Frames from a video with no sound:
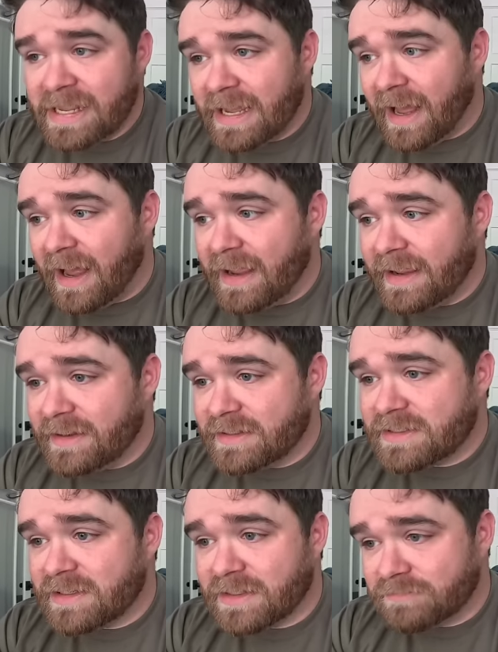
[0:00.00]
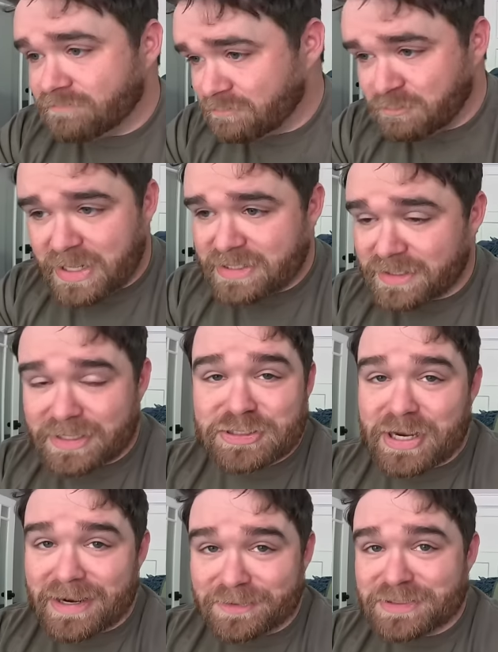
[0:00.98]
uh, and it's a basically a
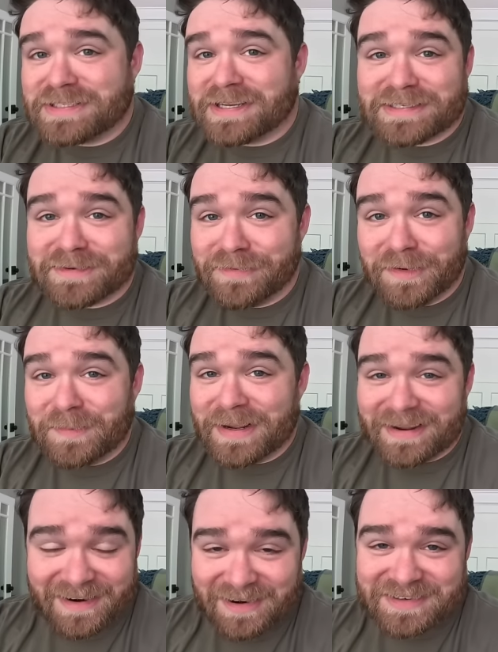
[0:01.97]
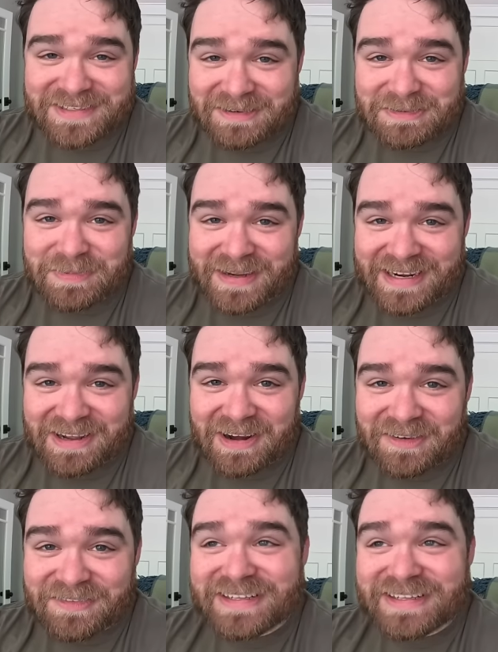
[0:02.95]
channel just us filming ourselves playing golf.